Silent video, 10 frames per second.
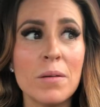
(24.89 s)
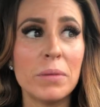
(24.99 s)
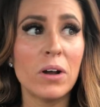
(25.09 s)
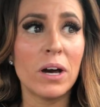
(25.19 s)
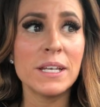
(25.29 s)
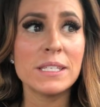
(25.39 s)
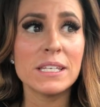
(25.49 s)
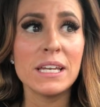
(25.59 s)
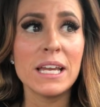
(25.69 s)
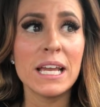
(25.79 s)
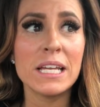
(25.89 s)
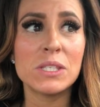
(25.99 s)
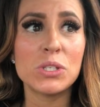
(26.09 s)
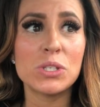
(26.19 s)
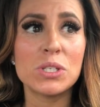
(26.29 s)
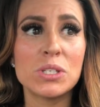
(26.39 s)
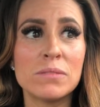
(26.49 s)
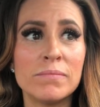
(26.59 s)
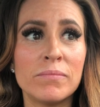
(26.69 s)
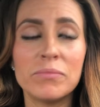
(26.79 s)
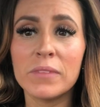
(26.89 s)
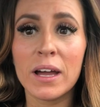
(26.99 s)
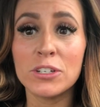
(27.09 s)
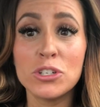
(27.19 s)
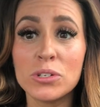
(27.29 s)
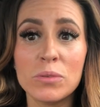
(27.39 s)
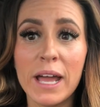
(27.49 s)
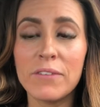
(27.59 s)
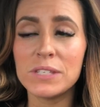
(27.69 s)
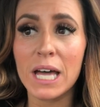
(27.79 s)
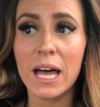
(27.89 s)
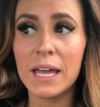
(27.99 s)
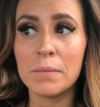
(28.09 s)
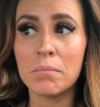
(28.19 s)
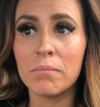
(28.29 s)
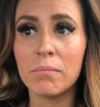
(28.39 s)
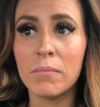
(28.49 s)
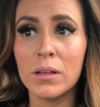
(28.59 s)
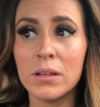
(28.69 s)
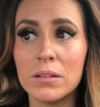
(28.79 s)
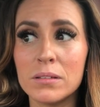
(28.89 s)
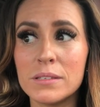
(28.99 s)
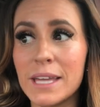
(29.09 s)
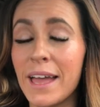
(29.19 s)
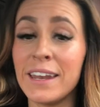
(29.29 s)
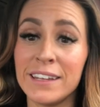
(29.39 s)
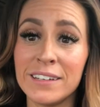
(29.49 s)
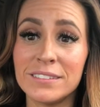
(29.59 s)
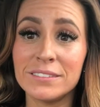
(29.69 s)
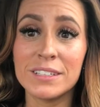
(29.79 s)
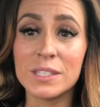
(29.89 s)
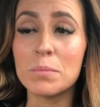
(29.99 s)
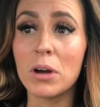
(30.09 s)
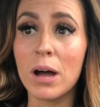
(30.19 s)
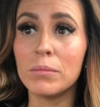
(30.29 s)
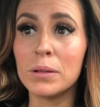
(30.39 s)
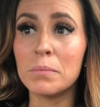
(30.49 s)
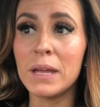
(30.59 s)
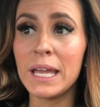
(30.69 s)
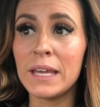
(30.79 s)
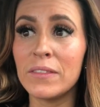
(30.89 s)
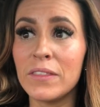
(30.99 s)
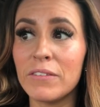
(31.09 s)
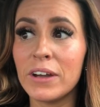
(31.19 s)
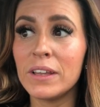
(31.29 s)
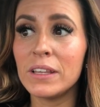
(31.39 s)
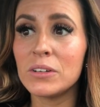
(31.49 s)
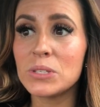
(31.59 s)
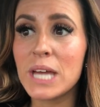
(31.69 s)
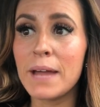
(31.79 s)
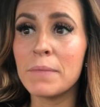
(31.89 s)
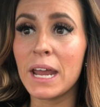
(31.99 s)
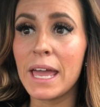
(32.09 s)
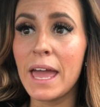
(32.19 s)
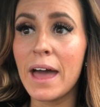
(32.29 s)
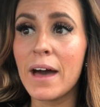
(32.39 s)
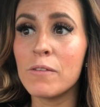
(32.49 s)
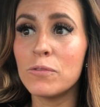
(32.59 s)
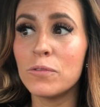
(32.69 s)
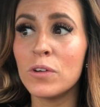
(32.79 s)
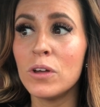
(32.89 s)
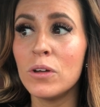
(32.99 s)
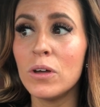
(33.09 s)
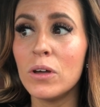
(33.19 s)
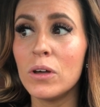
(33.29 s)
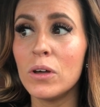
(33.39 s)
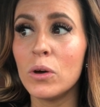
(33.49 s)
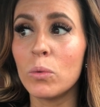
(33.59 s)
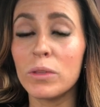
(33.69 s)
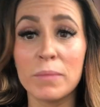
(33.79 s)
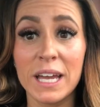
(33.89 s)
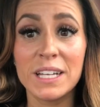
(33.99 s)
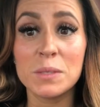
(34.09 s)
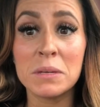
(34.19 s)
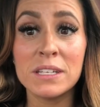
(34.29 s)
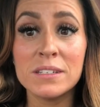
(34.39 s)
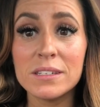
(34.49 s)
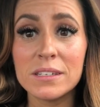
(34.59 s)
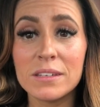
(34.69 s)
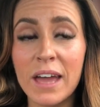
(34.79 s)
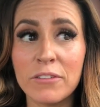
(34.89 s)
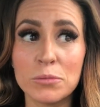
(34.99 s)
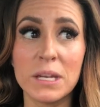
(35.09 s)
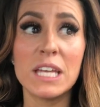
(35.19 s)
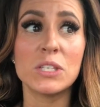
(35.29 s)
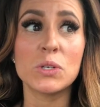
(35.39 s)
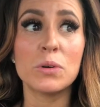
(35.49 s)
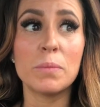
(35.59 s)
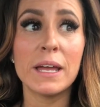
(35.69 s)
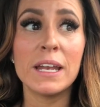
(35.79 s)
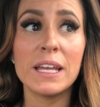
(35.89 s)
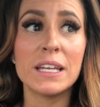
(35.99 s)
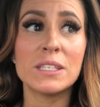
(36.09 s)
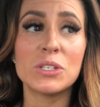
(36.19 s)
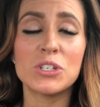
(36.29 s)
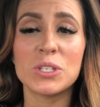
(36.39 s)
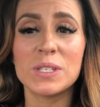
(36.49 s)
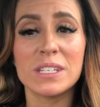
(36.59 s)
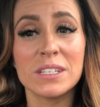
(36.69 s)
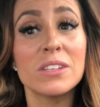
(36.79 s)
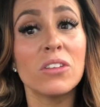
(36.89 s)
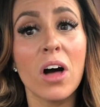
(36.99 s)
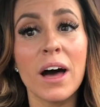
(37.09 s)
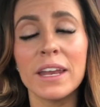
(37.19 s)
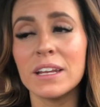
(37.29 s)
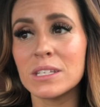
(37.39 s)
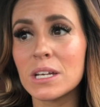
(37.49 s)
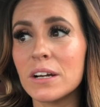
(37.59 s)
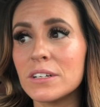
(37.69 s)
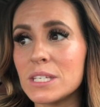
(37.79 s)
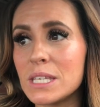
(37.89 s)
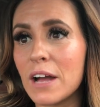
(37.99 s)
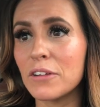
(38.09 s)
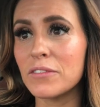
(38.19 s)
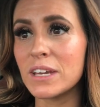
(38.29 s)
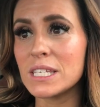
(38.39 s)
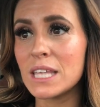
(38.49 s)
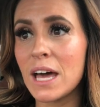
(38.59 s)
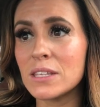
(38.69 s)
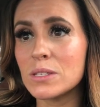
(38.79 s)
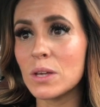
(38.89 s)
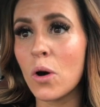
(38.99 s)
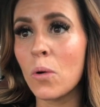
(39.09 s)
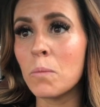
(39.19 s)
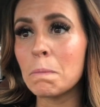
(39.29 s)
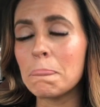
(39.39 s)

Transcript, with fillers: but honestly it's I just don't have time to edit is the problem and the very little time that I have with my husband after my kids go to bed, it's just, it's a lot and it's hard to sacrifice that. So